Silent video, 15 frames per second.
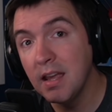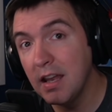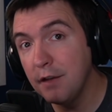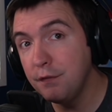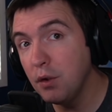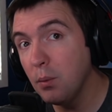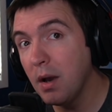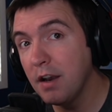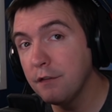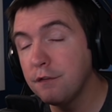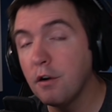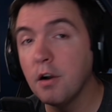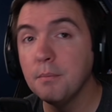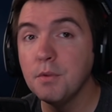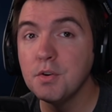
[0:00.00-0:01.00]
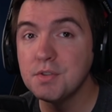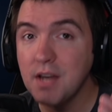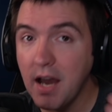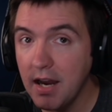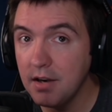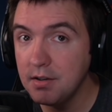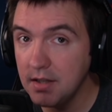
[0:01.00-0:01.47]
And if you want to farm those
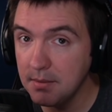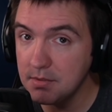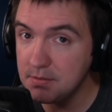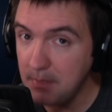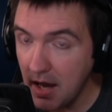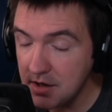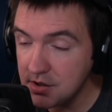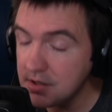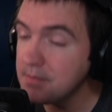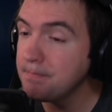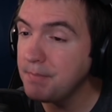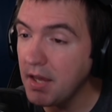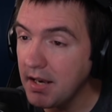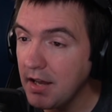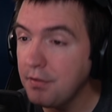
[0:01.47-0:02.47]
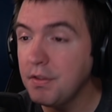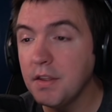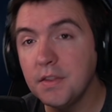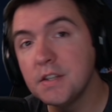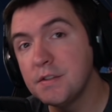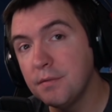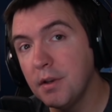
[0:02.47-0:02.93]
higher damage badges, then I
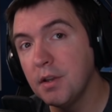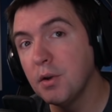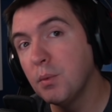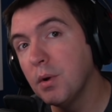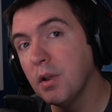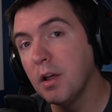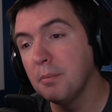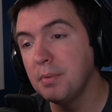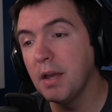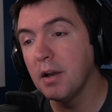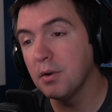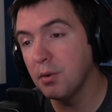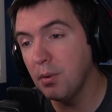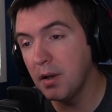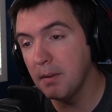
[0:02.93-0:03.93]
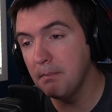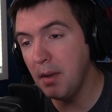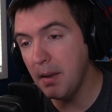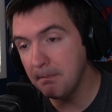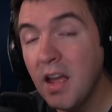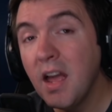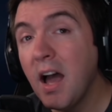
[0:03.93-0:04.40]
think this video will help you out quite a
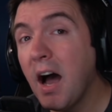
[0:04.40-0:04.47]
bit.